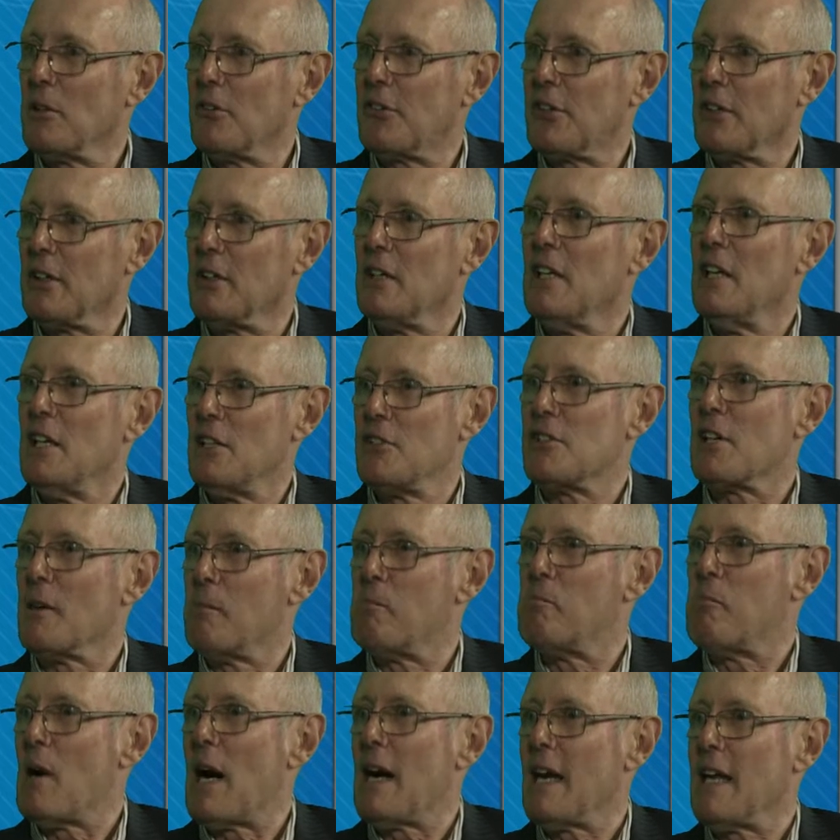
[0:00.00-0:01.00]
to
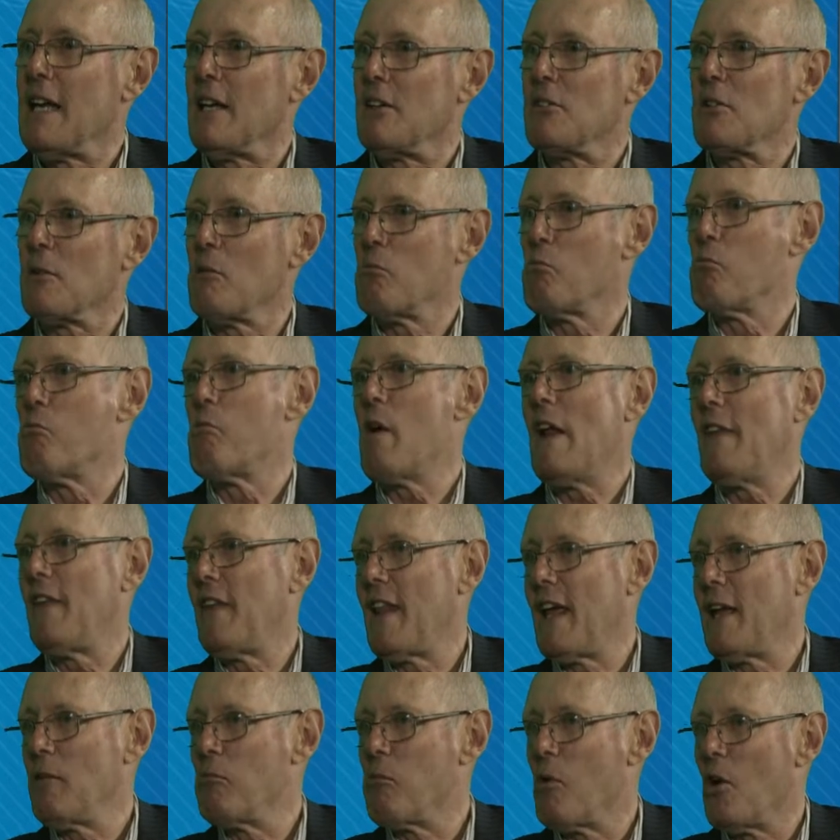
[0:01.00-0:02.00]
buy it when
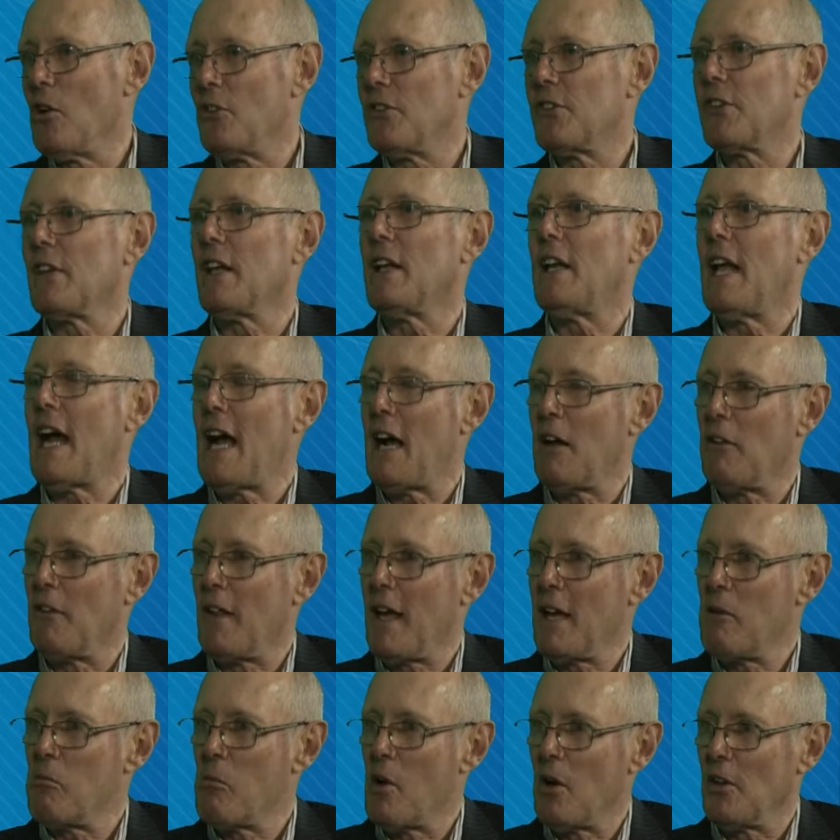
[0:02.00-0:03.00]
they want and how
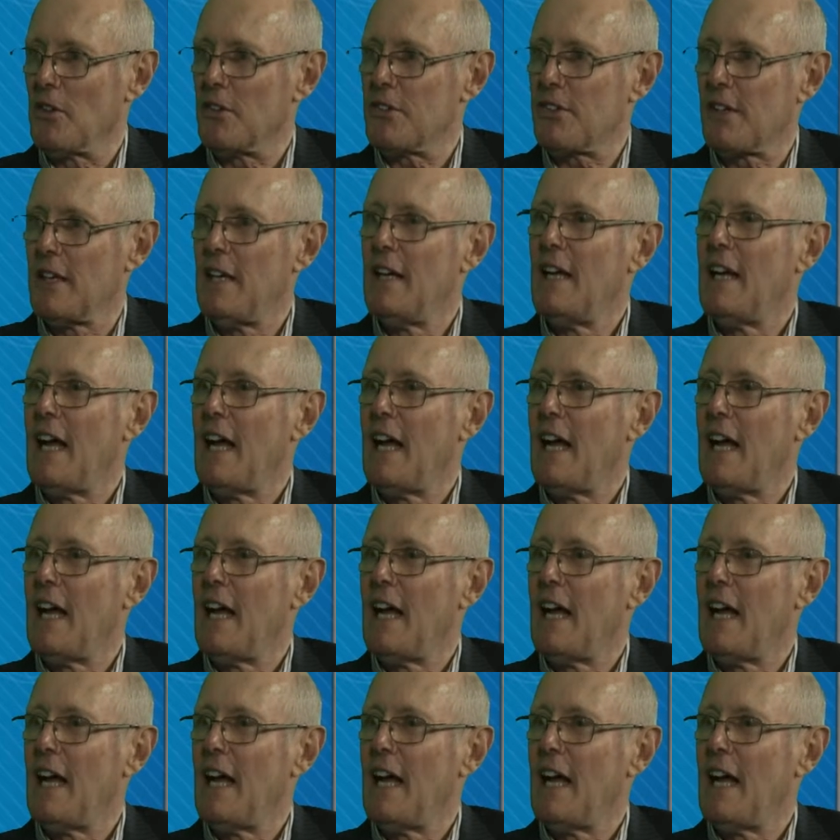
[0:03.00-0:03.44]
they want.